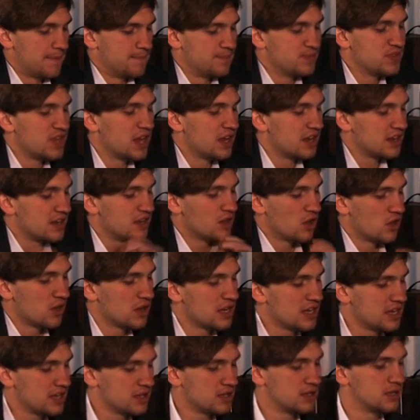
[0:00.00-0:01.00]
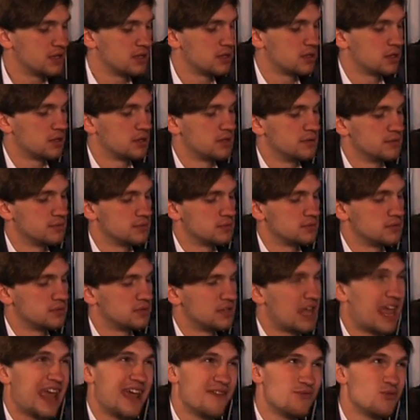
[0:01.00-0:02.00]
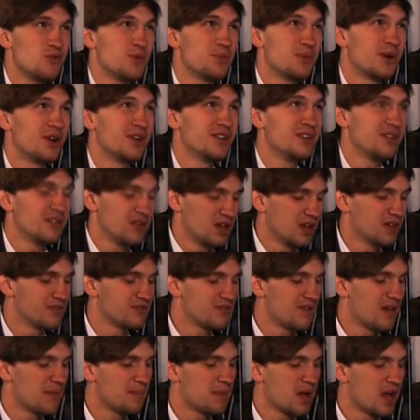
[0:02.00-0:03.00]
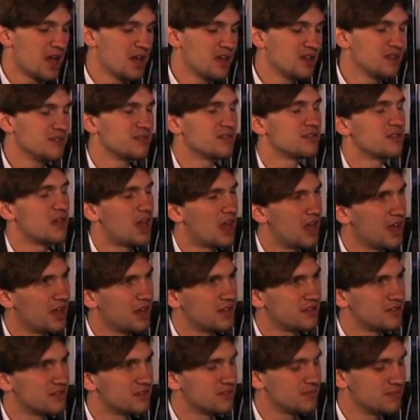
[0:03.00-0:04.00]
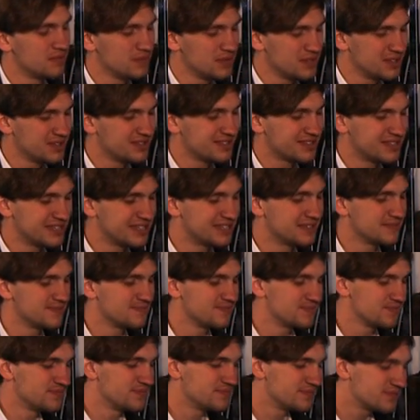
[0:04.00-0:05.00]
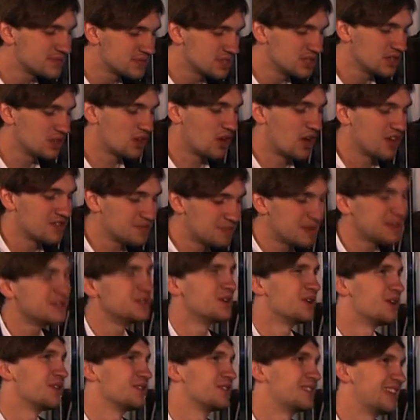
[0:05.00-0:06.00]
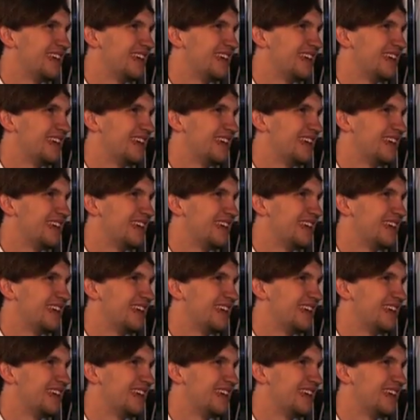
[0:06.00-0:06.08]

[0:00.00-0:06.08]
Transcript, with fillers: Yeah, not everyone loves vampires. Uh, it's, you know, especially not